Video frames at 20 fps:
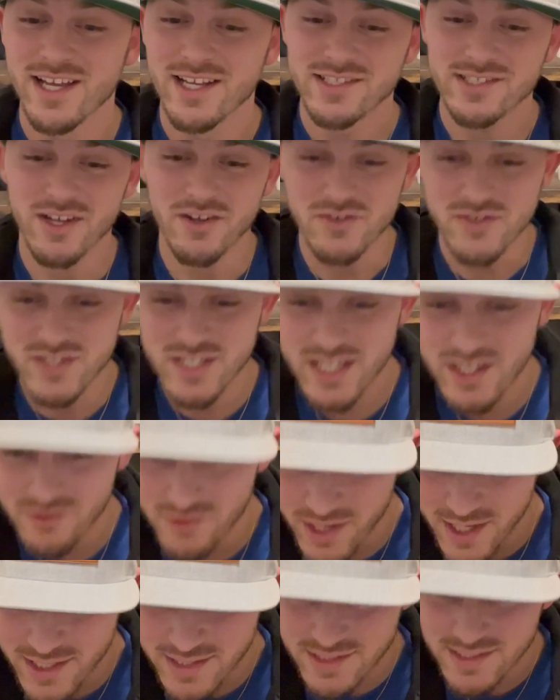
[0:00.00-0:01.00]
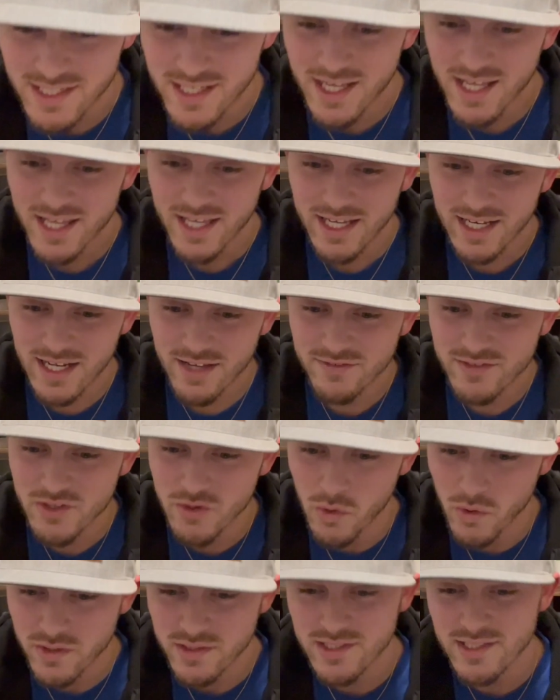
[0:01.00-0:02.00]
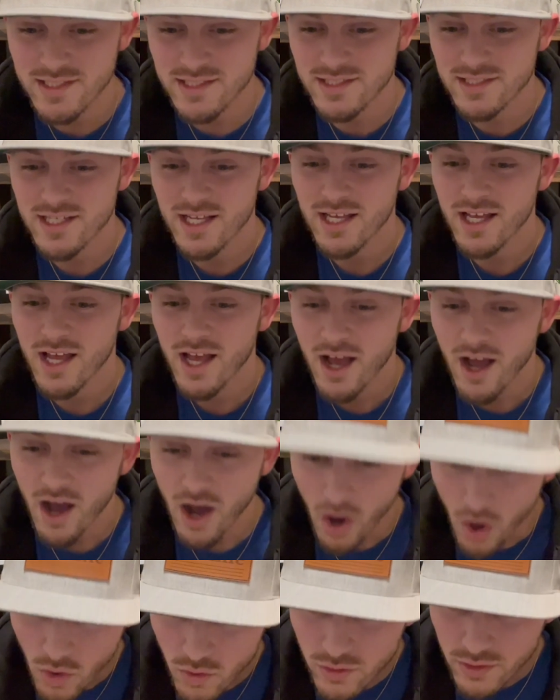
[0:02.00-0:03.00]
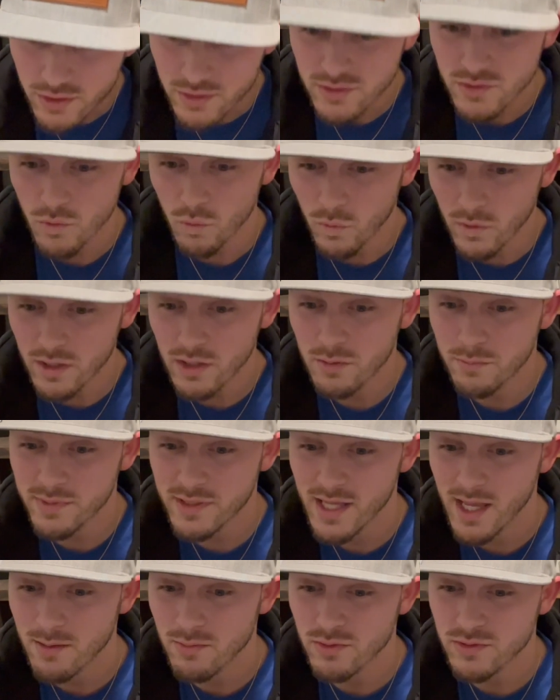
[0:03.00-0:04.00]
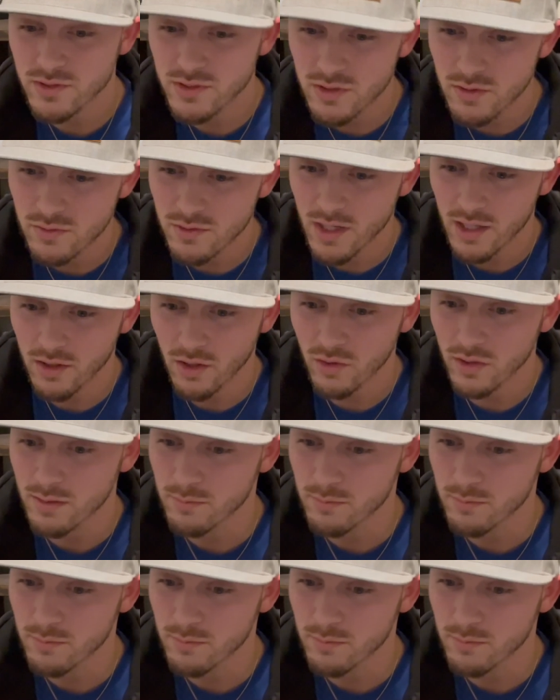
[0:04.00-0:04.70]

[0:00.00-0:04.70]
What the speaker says: So DeRace NFT horses owners will be able to not only